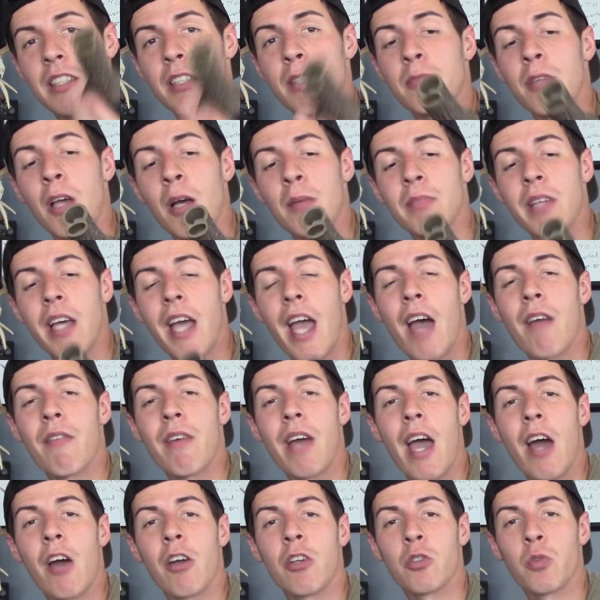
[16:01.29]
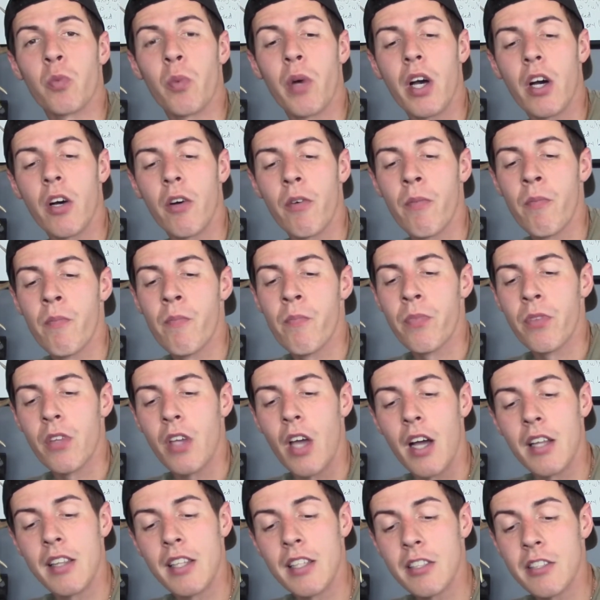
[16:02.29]
and sometimes I have it out as well. All
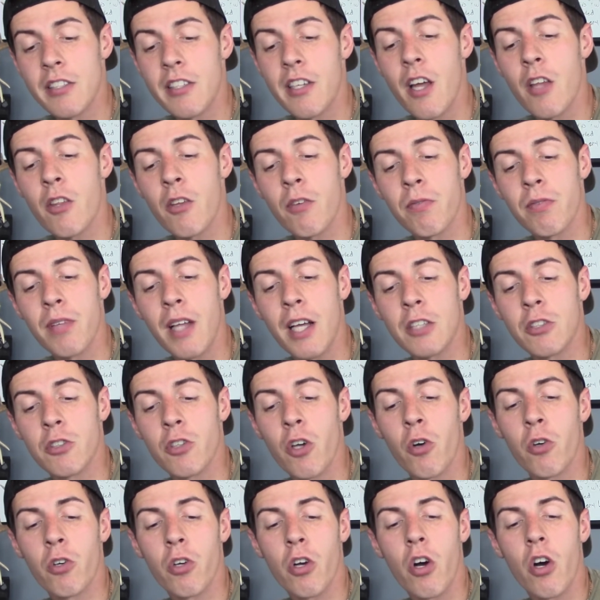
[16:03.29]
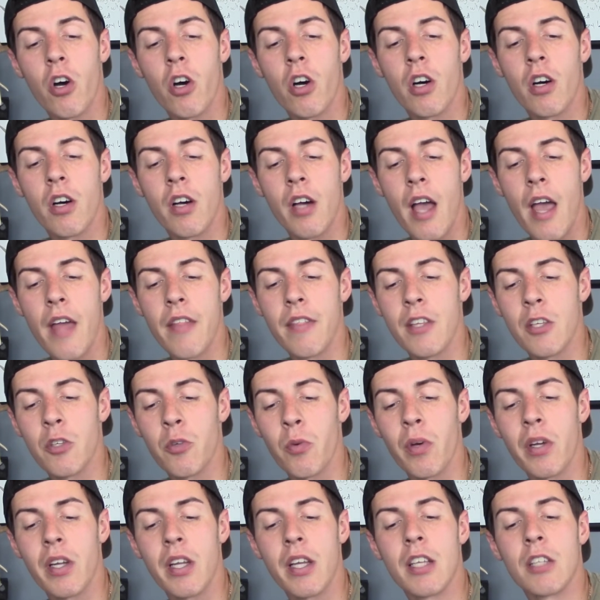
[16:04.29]
right, this is another flex tone call, and
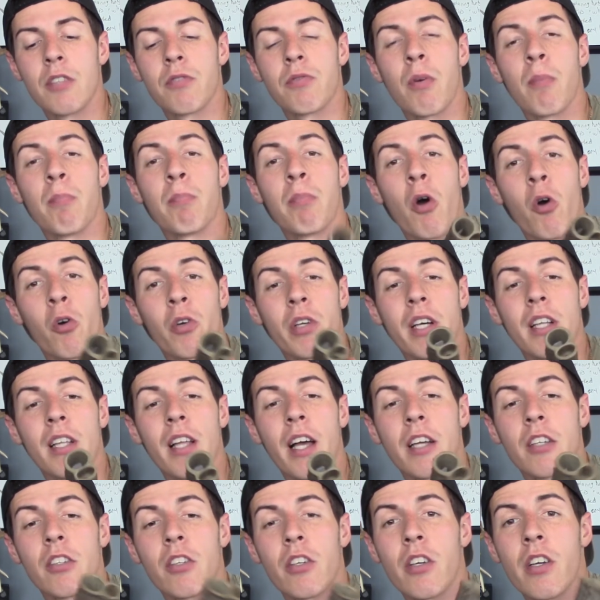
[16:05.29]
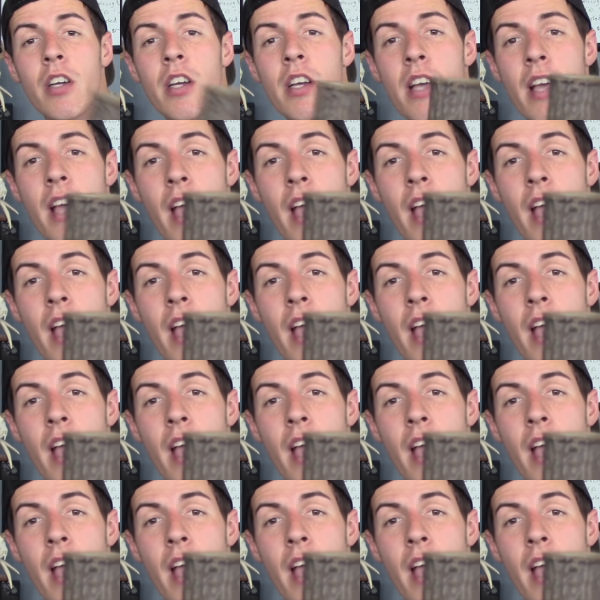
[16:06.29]
this one is from Bone Collector,